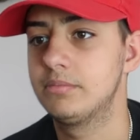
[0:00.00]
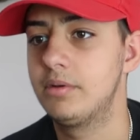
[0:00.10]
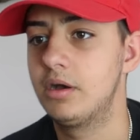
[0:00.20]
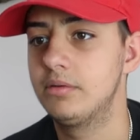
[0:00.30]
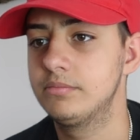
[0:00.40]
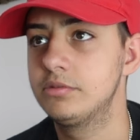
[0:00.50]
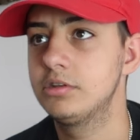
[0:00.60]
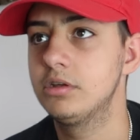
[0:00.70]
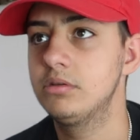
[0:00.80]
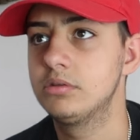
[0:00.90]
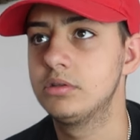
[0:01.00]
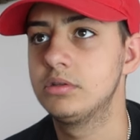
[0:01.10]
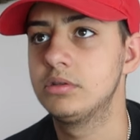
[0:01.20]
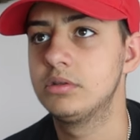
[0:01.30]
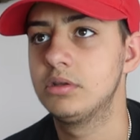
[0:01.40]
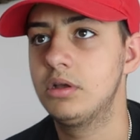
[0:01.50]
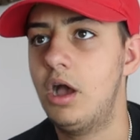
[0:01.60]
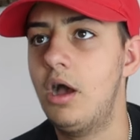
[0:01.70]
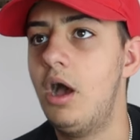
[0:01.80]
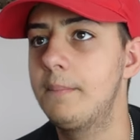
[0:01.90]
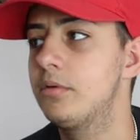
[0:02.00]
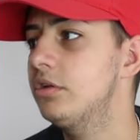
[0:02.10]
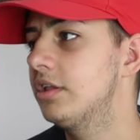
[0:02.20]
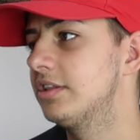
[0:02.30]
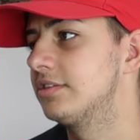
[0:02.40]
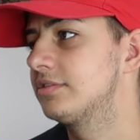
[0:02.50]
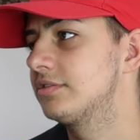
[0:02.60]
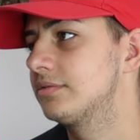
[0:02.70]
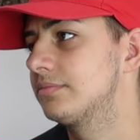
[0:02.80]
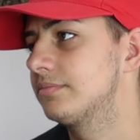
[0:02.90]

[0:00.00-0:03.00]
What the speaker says: But, you know, I'm good at this.